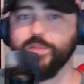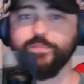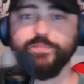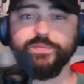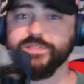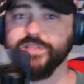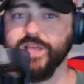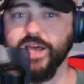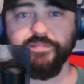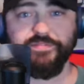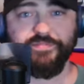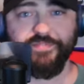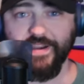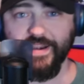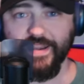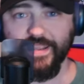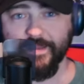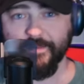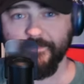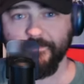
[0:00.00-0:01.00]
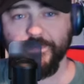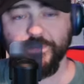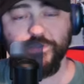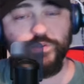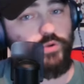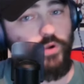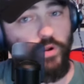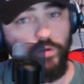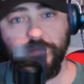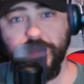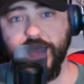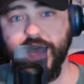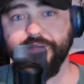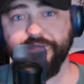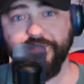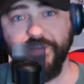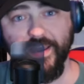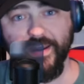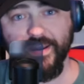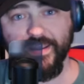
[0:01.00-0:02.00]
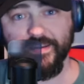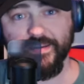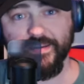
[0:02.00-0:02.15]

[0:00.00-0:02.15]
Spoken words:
is not funny, so don't laugh at it.